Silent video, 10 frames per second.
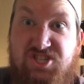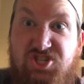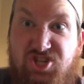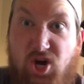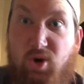is a
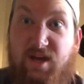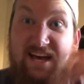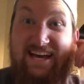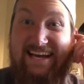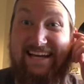joke.
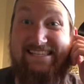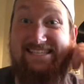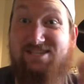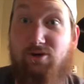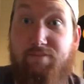It's
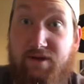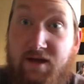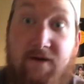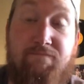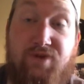stupid.
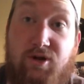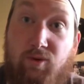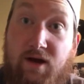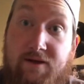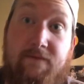You know
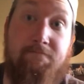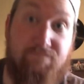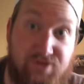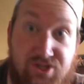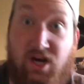what
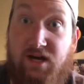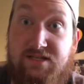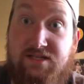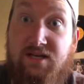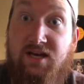
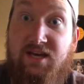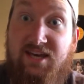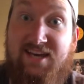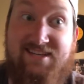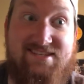sucks
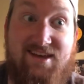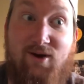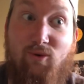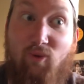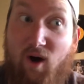is,
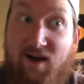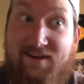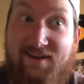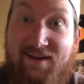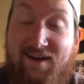
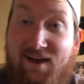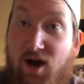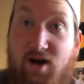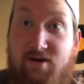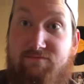one,
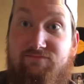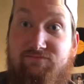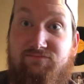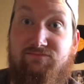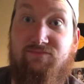
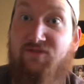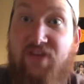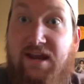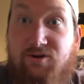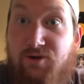
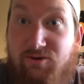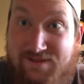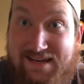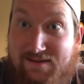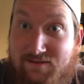they don't know
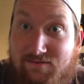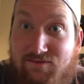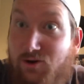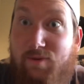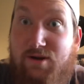that.
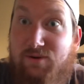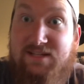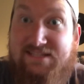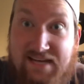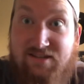Nobody
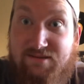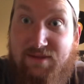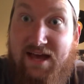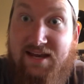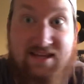really tells them
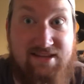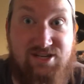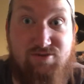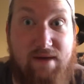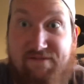that. They
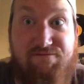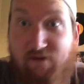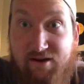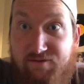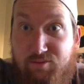just make
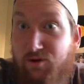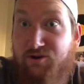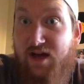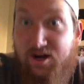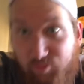fun of them when
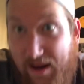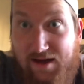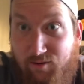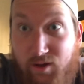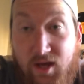they're not
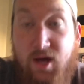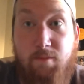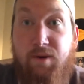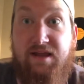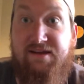around.
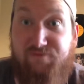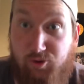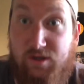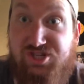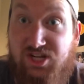But if
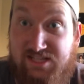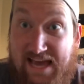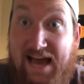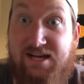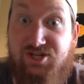Christians
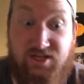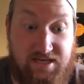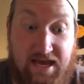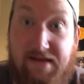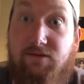actually
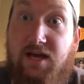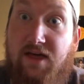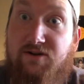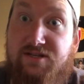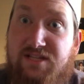came
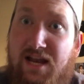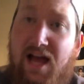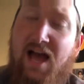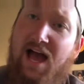together and said,